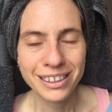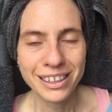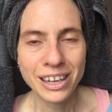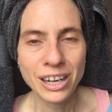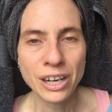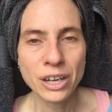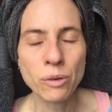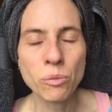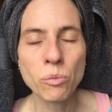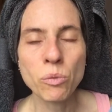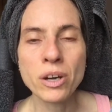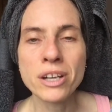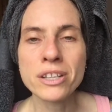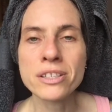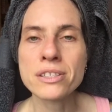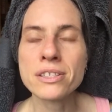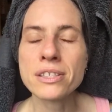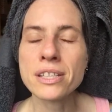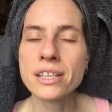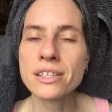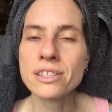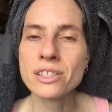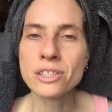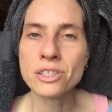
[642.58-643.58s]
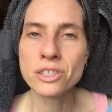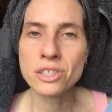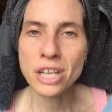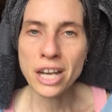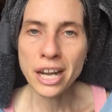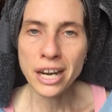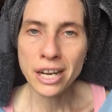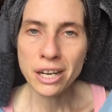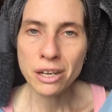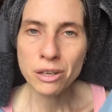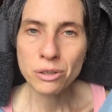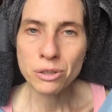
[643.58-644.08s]
are ones that
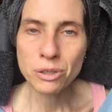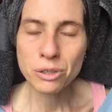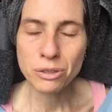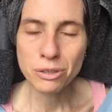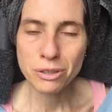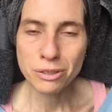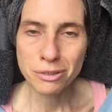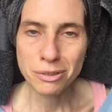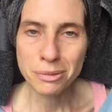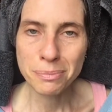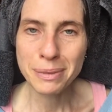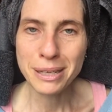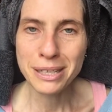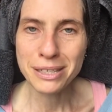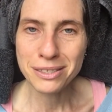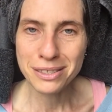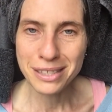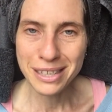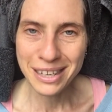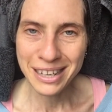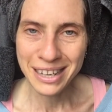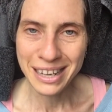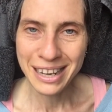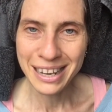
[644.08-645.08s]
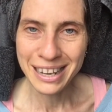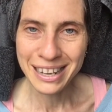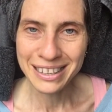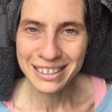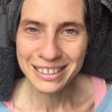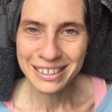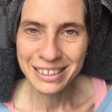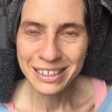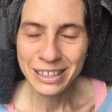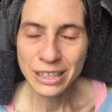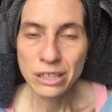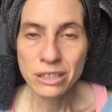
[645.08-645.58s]
desire to do the best they
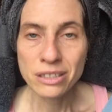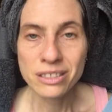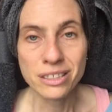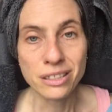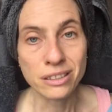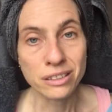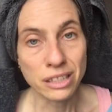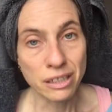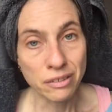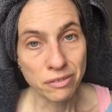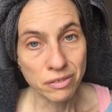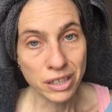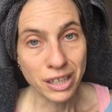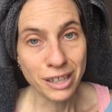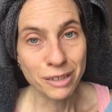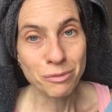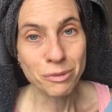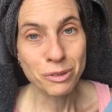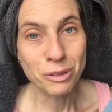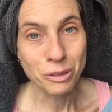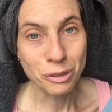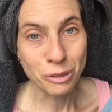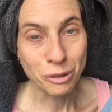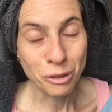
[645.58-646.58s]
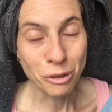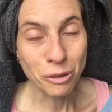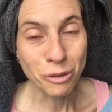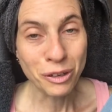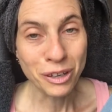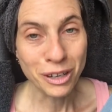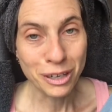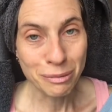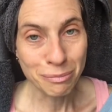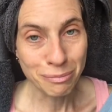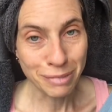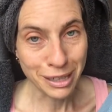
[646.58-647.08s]
can to love God with their whole
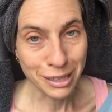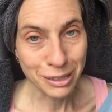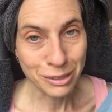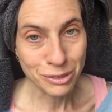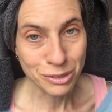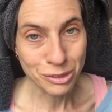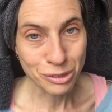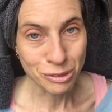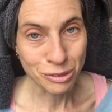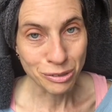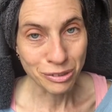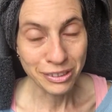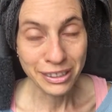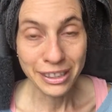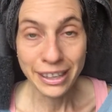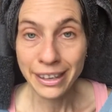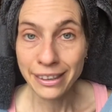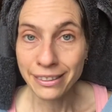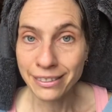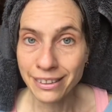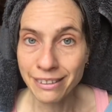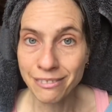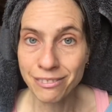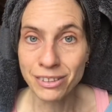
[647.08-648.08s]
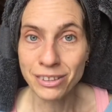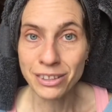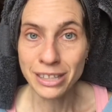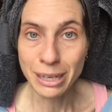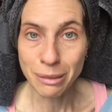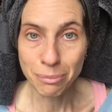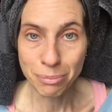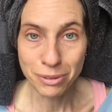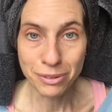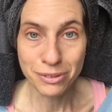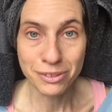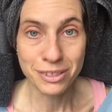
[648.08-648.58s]
heart, might, and soul, and love their
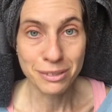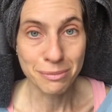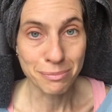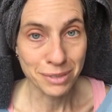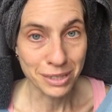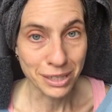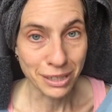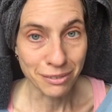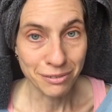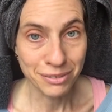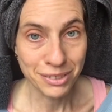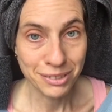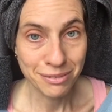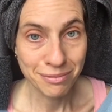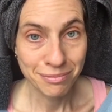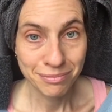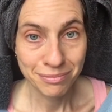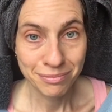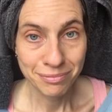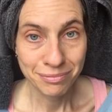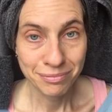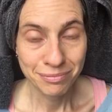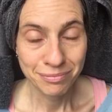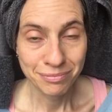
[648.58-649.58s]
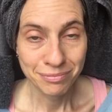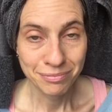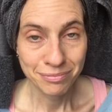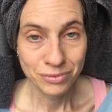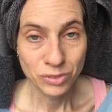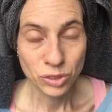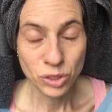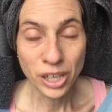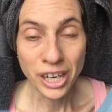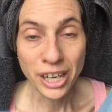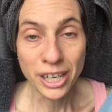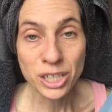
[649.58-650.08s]
neighbors themselves.
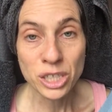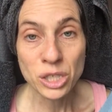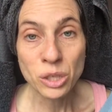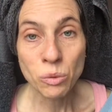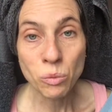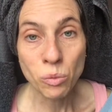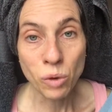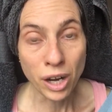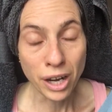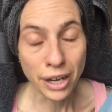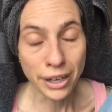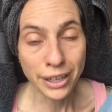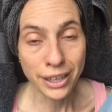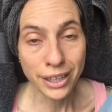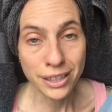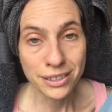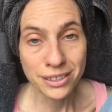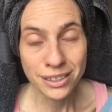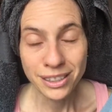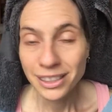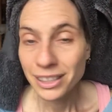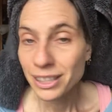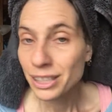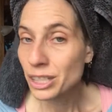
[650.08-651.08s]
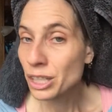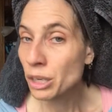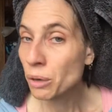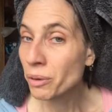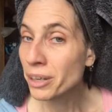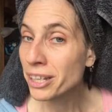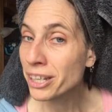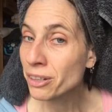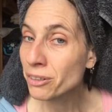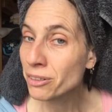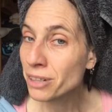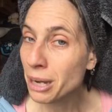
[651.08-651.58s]
Trying to walk it,
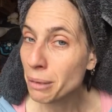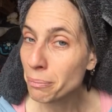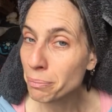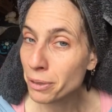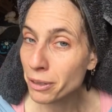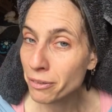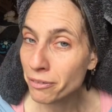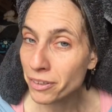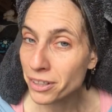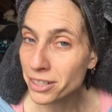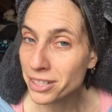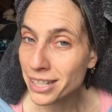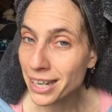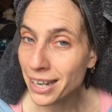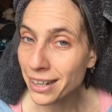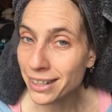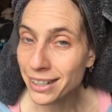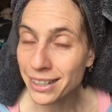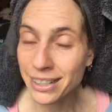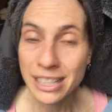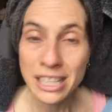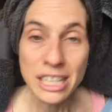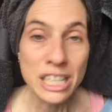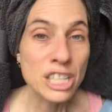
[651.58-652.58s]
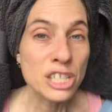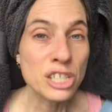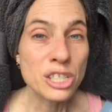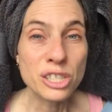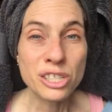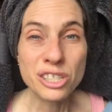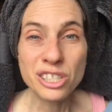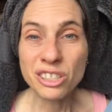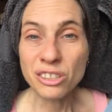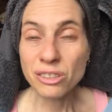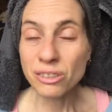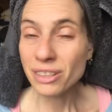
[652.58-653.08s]
knowing you're not perfect at it,
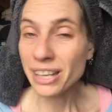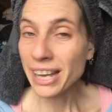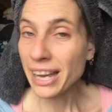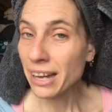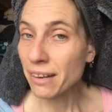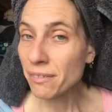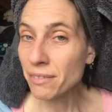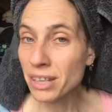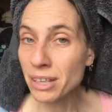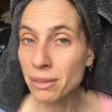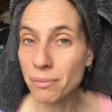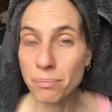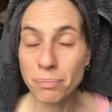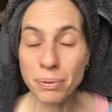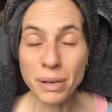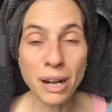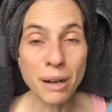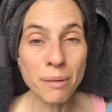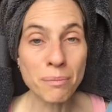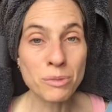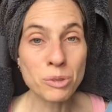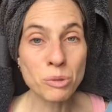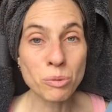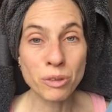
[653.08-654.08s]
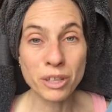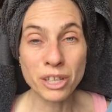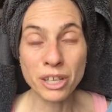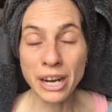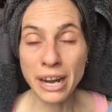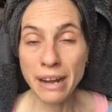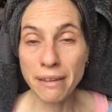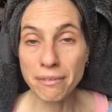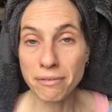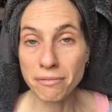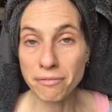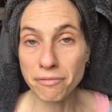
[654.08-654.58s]
still having problems where you're
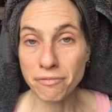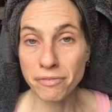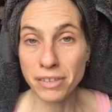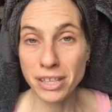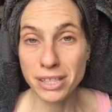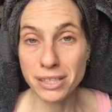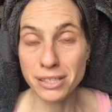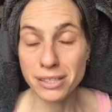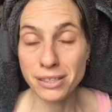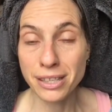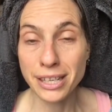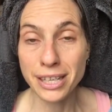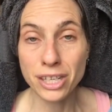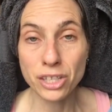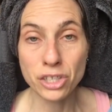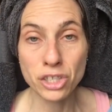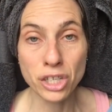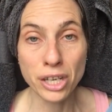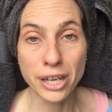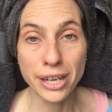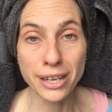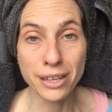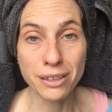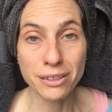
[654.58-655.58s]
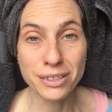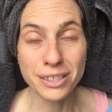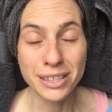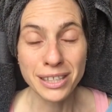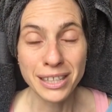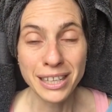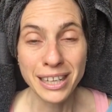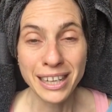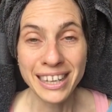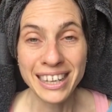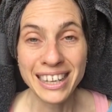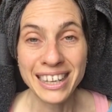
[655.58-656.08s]
having fits like a child
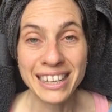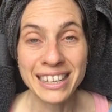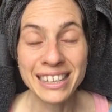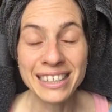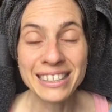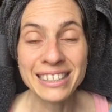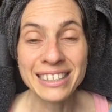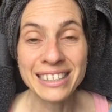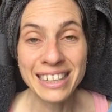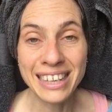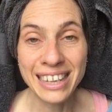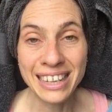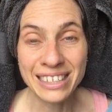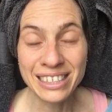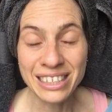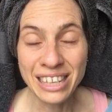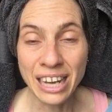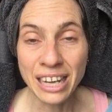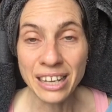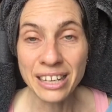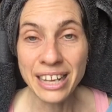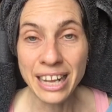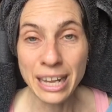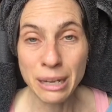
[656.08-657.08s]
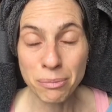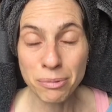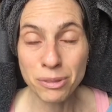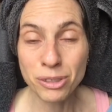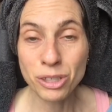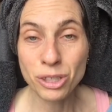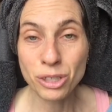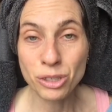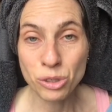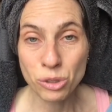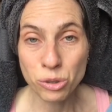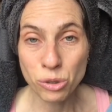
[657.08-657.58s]
and not able to
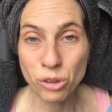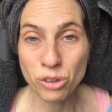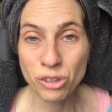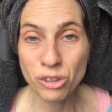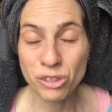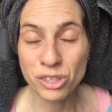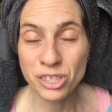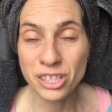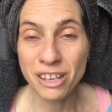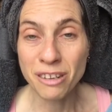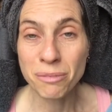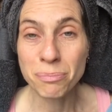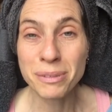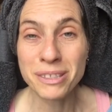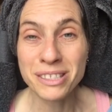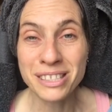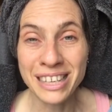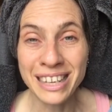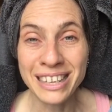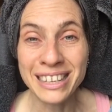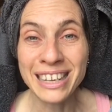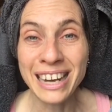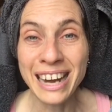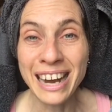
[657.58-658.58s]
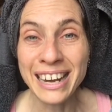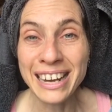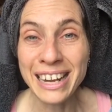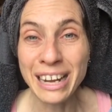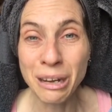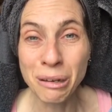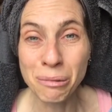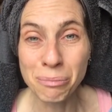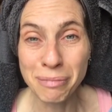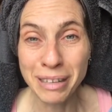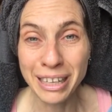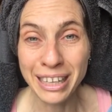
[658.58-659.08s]
control yourself, but saying, God
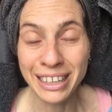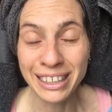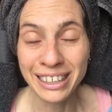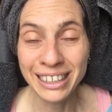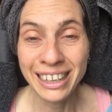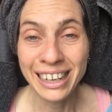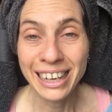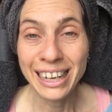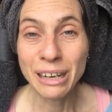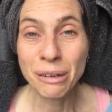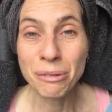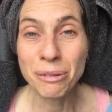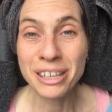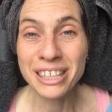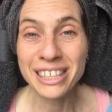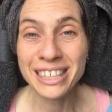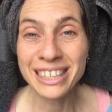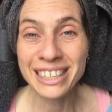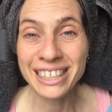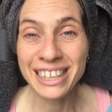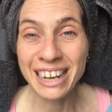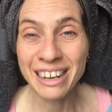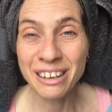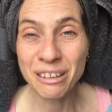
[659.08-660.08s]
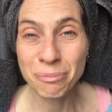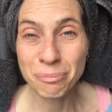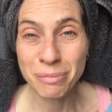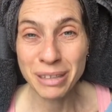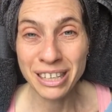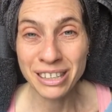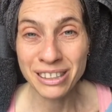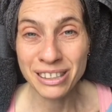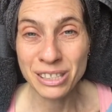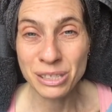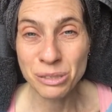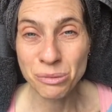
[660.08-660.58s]
help me, I want to get out of
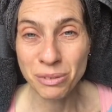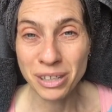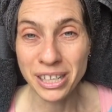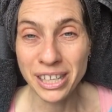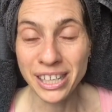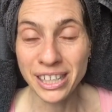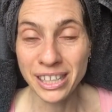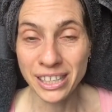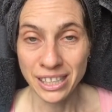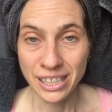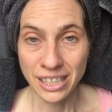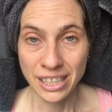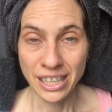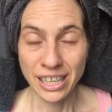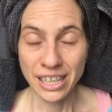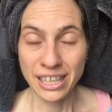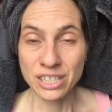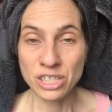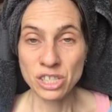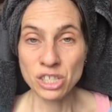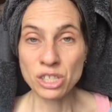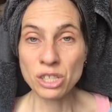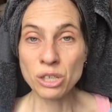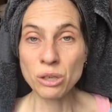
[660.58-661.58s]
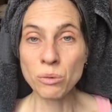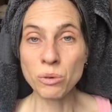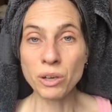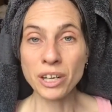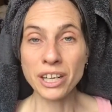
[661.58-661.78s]
being this way. And still